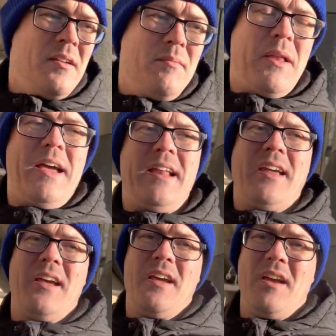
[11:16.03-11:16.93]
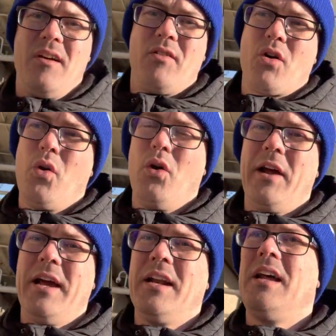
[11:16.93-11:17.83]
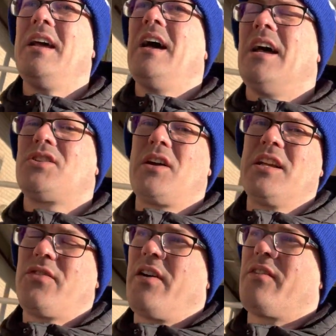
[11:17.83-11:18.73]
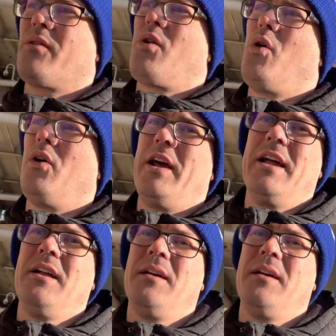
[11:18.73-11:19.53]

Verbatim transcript: played for Coleraine and transferred from Coleraine